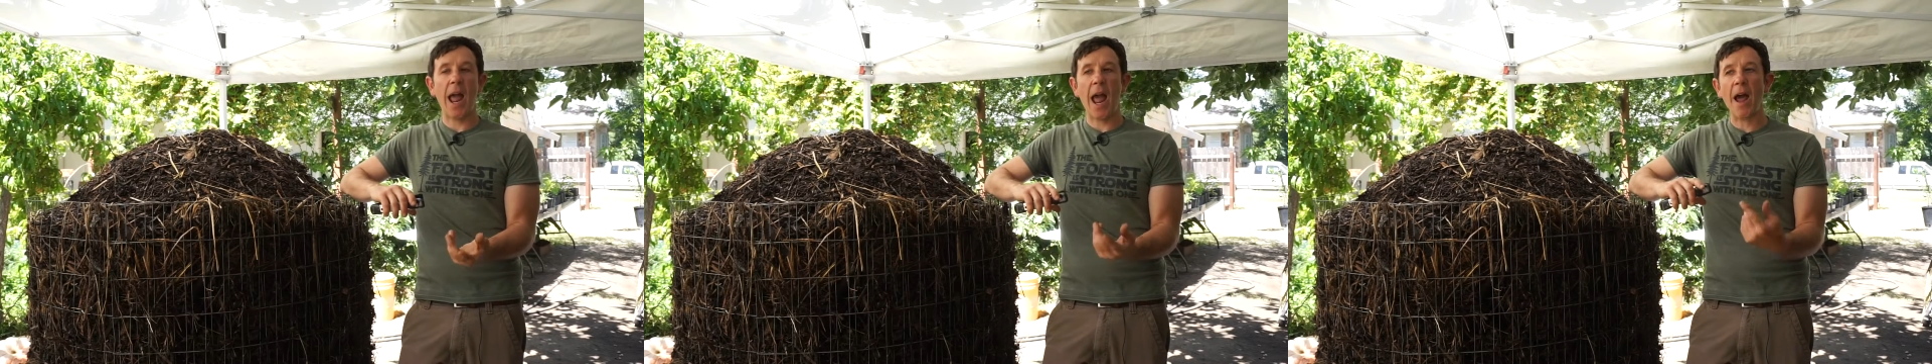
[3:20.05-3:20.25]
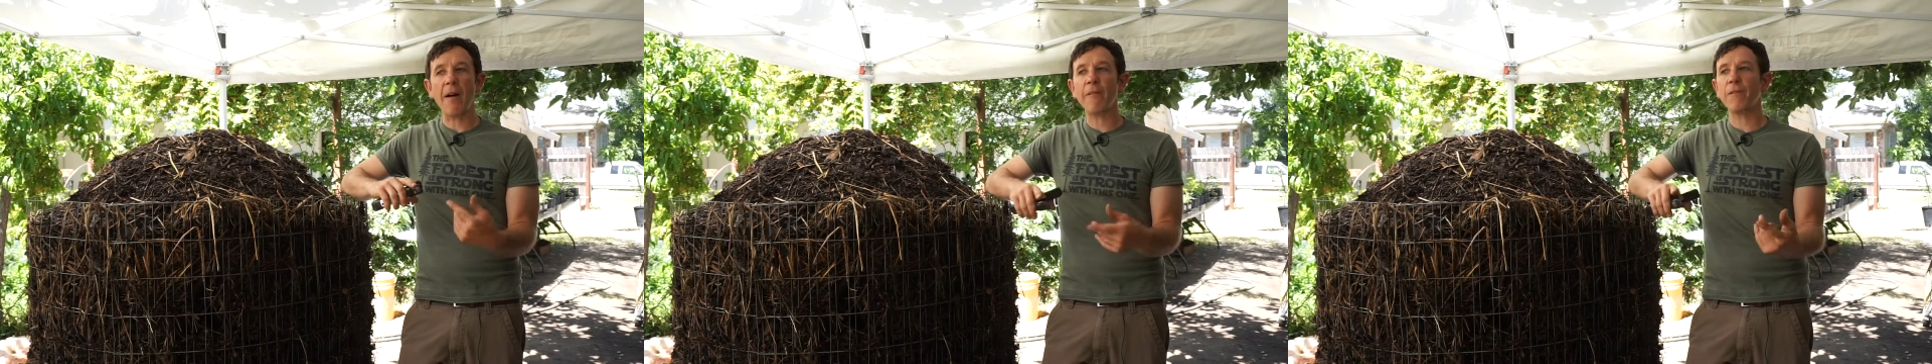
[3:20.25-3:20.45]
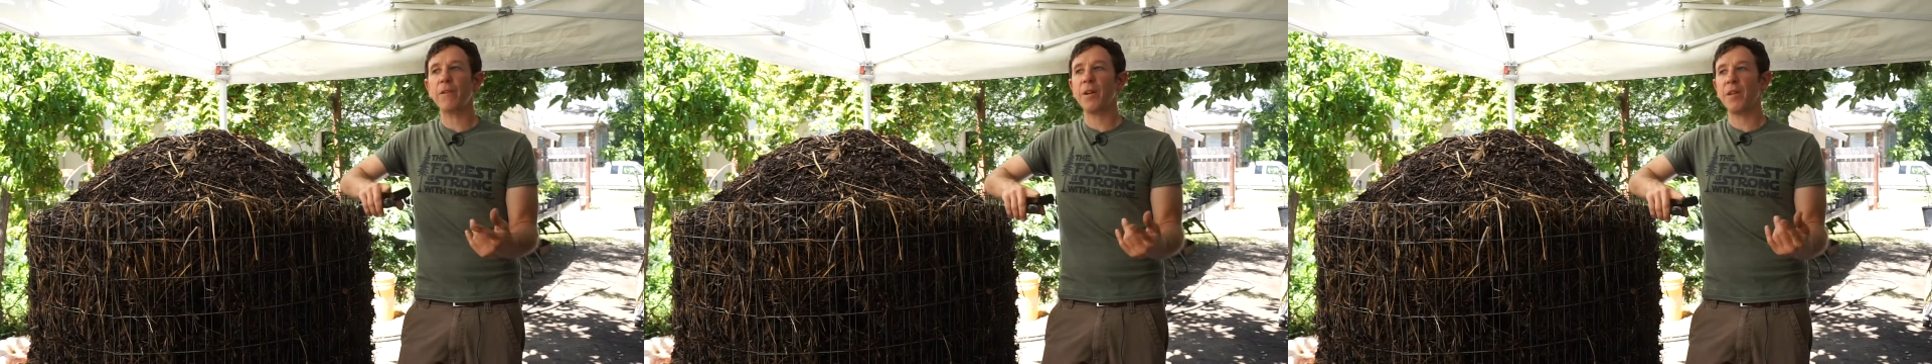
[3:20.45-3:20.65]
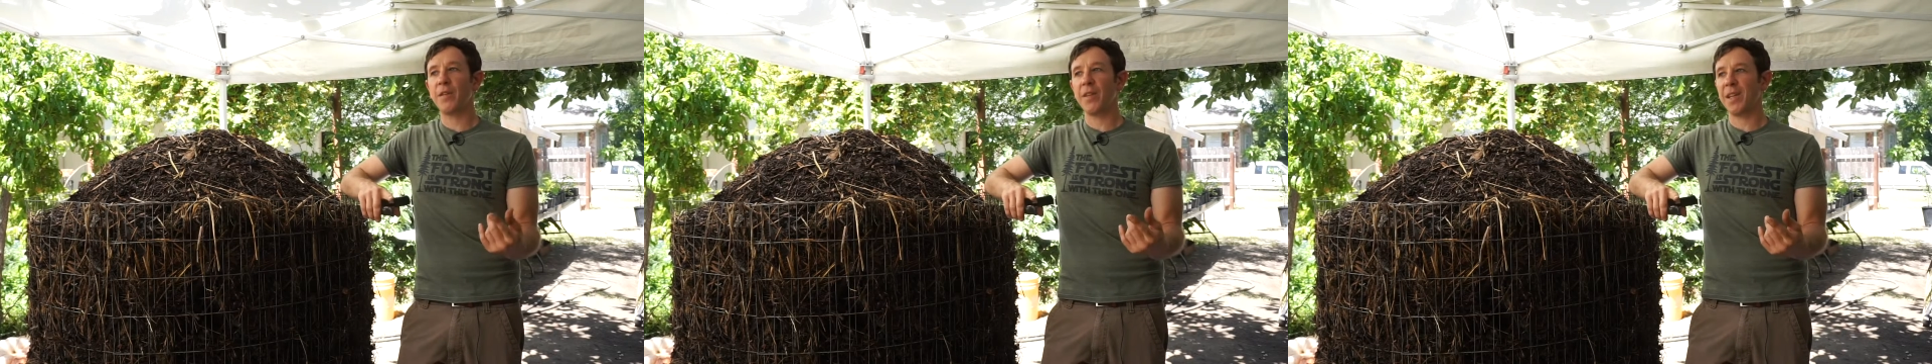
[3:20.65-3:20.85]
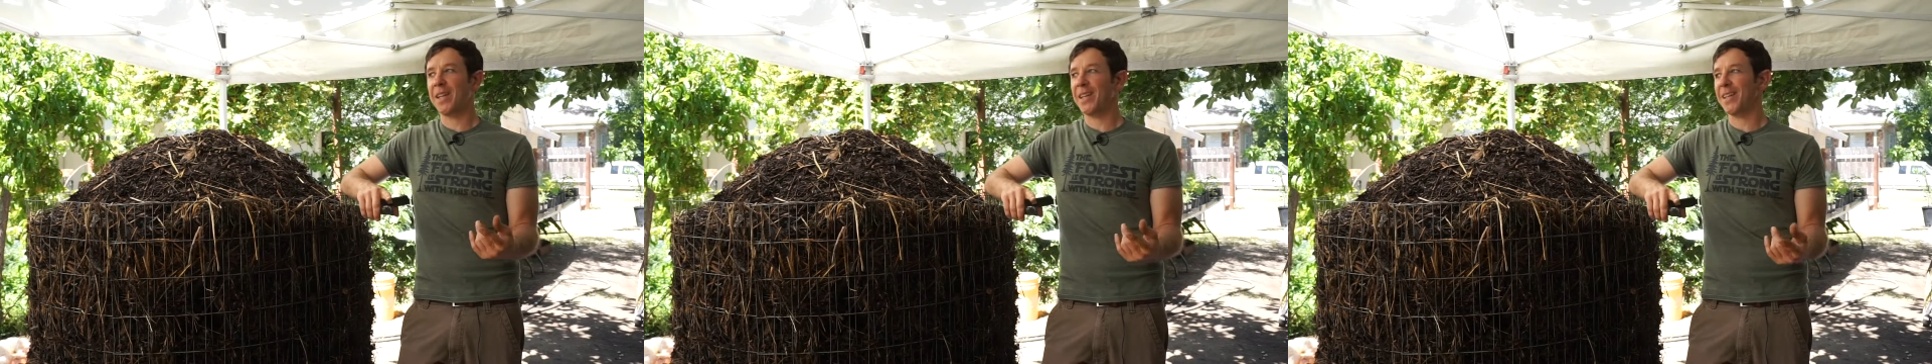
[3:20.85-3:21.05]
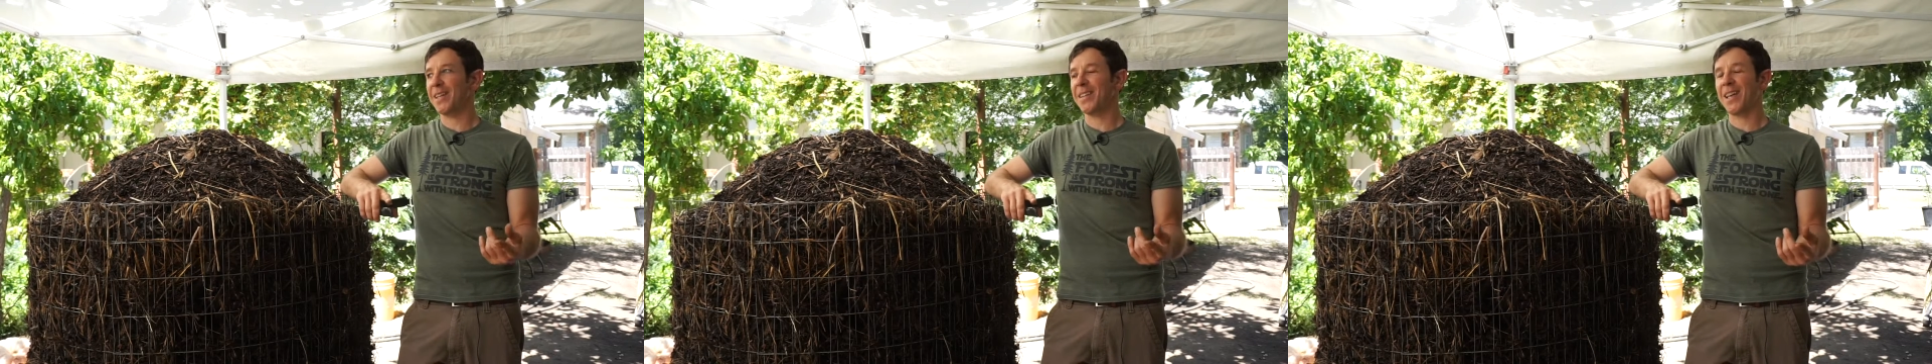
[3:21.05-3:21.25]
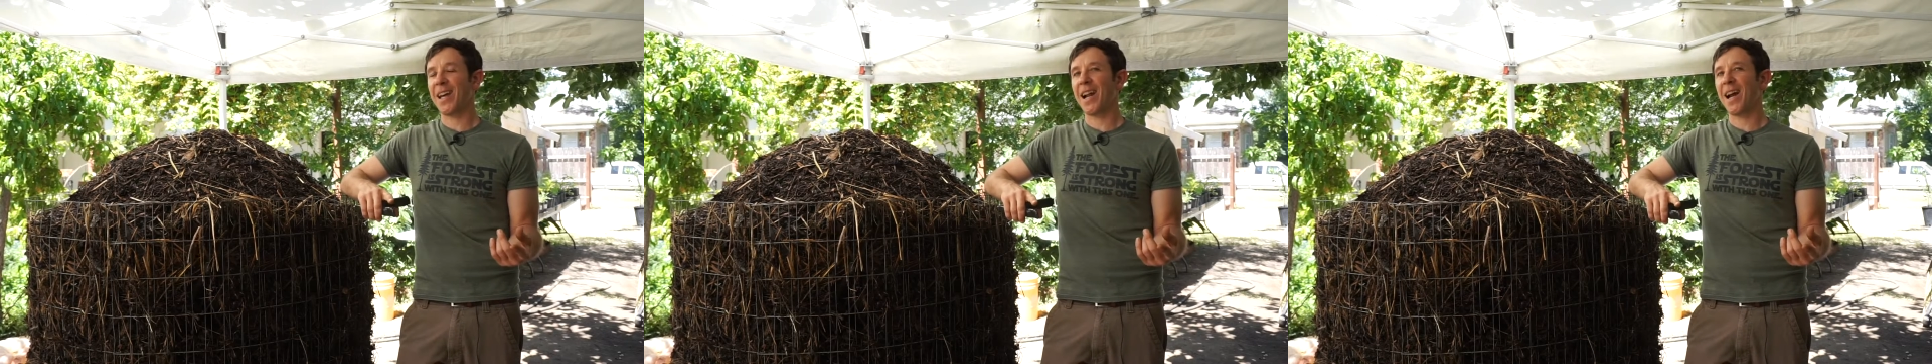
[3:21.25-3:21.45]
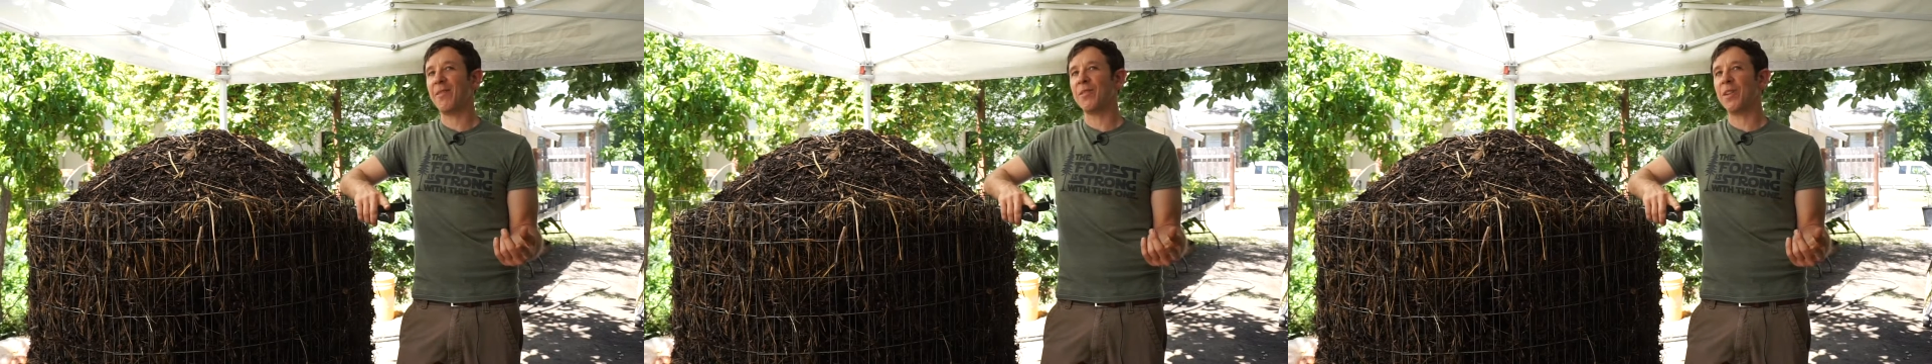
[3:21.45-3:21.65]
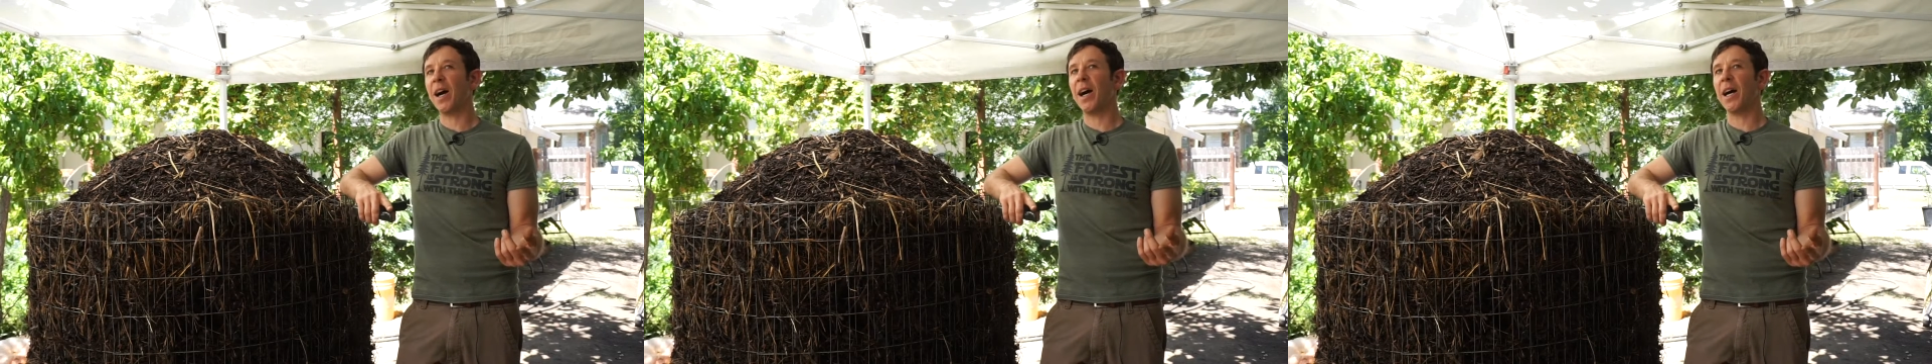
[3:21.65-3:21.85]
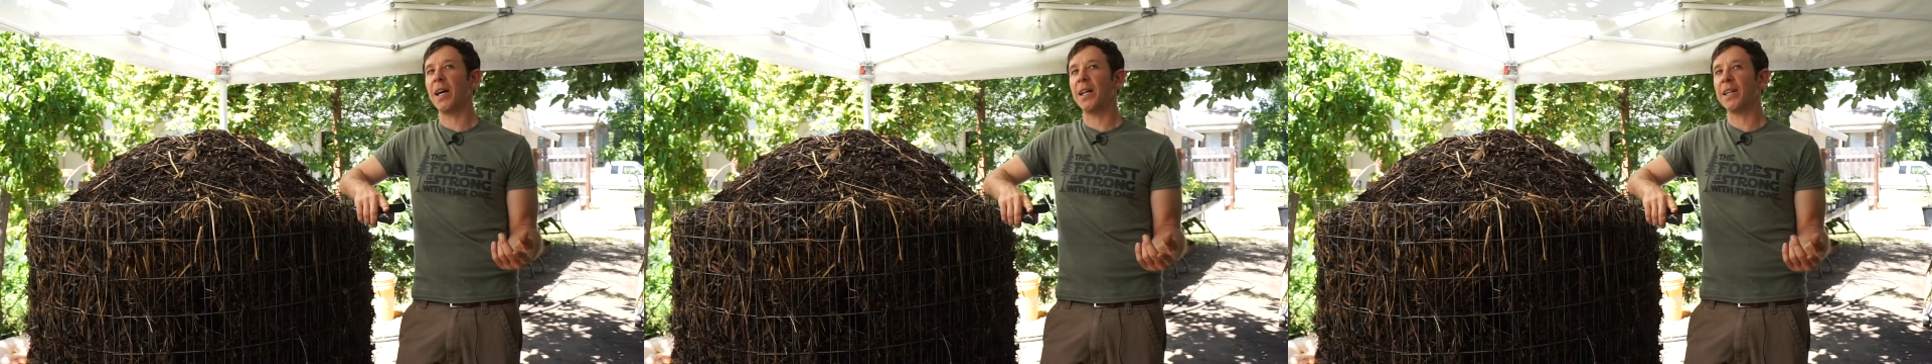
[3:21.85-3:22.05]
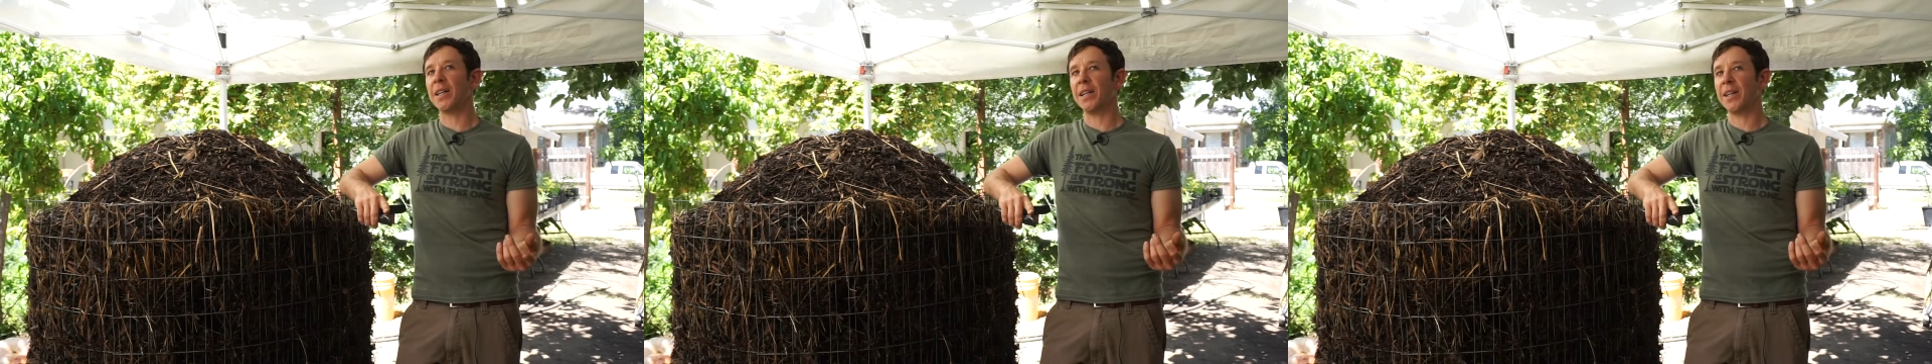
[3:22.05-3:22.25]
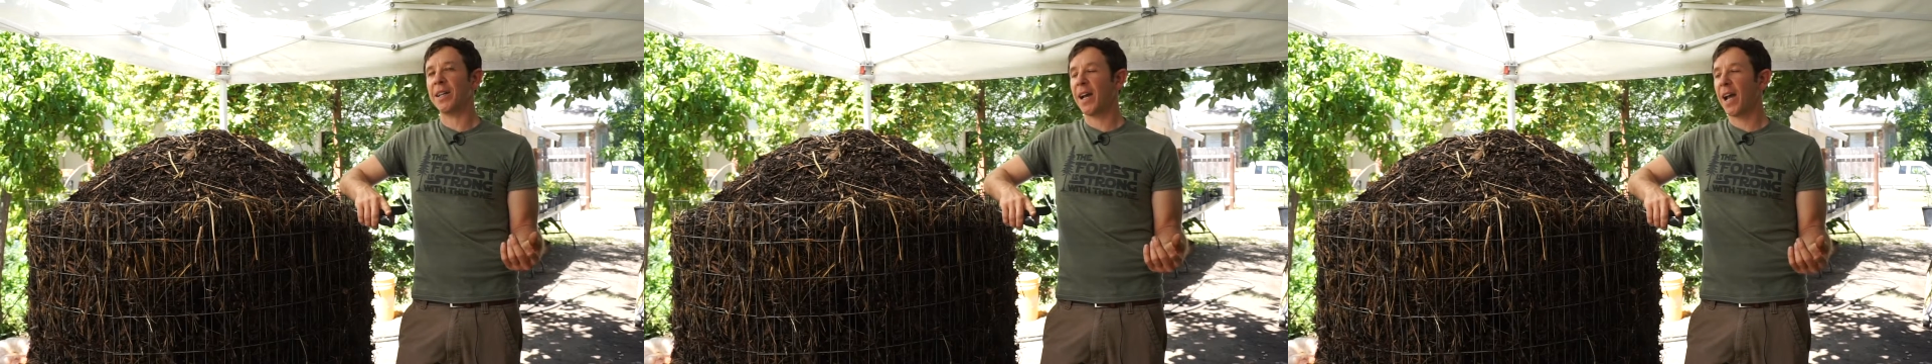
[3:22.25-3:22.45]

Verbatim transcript: everything that I've done